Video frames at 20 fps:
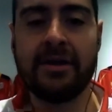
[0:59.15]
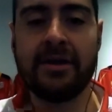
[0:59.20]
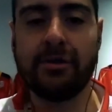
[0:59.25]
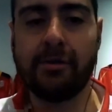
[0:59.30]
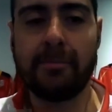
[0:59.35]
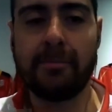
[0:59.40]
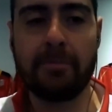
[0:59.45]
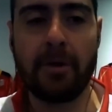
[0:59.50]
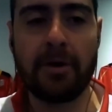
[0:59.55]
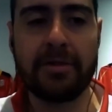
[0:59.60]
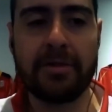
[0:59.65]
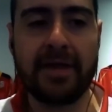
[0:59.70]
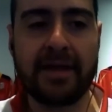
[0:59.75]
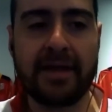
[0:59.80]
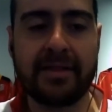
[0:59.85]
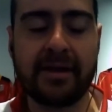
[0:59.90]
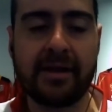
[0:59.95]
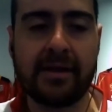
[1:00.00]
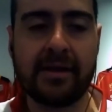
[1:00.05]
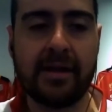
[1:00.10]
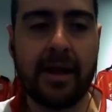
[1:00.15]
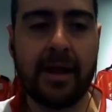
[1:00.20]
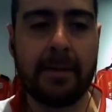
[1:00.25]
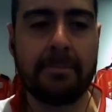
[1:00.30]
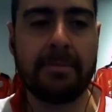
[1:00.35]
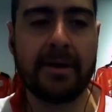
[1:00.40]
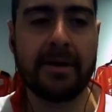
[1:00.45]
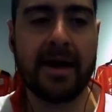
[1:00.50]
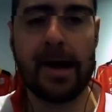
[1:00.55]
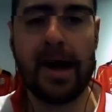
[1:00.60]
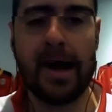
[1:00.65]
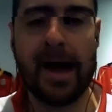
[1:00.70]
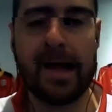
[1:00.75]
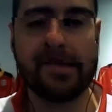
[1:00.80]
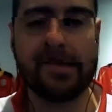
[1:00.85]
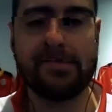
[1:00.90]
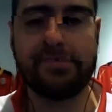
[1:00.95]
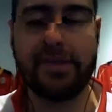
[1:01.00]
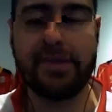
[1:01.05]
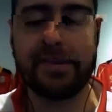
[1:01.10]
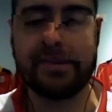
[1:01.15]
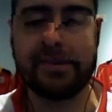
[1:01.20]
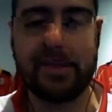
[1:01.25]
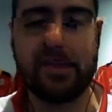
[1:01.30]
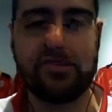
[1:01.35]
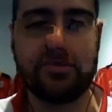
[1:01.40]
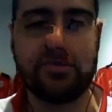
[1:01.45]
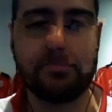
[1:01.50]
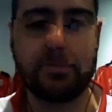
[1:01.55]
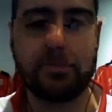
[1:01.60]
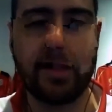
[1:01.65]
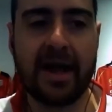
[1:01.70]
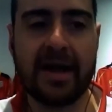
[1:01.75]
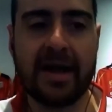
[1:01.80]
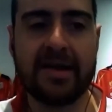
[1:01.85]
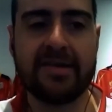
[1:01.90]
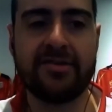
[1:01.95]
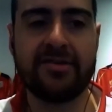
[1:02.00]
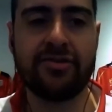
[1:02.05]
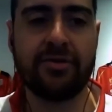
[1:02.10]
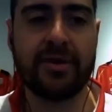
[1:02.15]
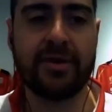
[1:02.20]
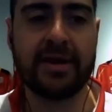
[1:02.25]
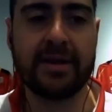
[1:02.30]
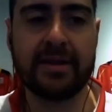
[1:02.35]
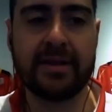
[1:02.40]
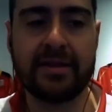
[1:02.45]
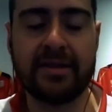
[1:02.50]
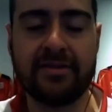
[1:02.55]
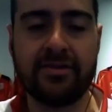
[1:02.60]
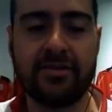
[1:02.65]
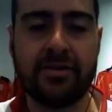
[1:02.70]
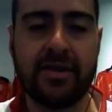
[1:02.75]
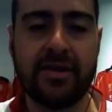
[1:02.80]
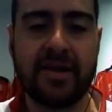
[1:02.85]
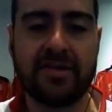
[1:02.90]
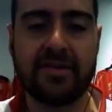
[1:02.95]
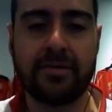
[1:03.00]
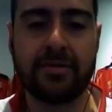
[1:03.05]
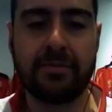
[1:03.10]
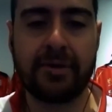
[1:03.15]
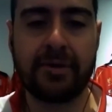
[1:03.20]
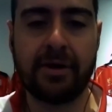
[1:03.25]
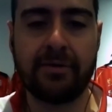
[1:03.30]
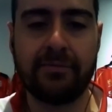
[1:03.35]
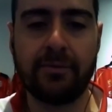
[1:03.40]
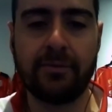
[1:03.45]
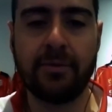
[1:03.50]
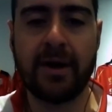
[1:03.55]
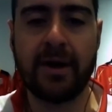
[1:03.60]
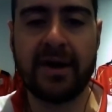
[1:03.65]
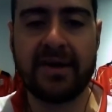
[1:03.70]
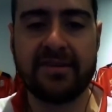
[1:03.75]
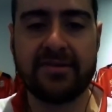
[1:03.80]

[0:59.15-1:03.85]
You were both at the club uh, as foundation players during the 2003 04